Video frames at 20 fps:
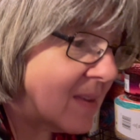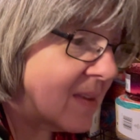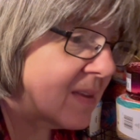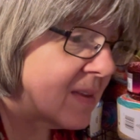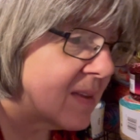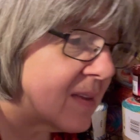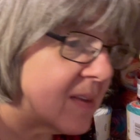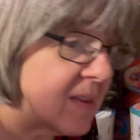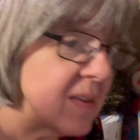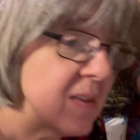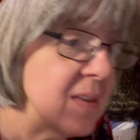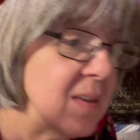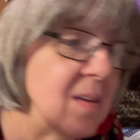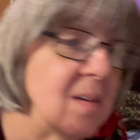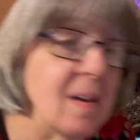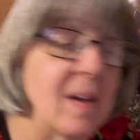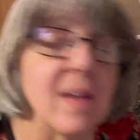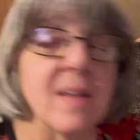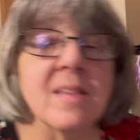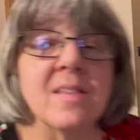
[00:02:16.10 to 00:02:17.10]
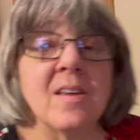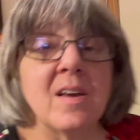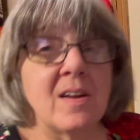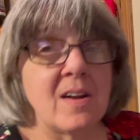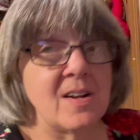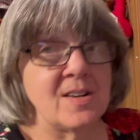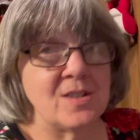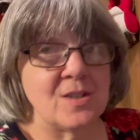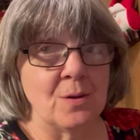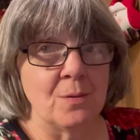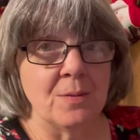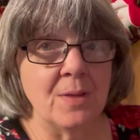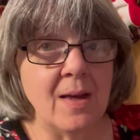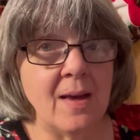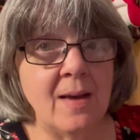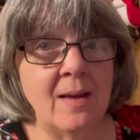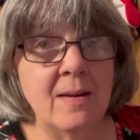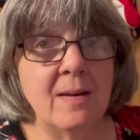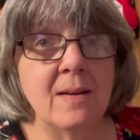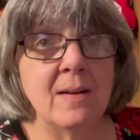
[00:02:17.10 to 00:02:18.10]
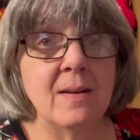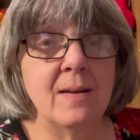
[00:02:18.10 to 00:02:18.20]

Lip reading: I thought I'd show that.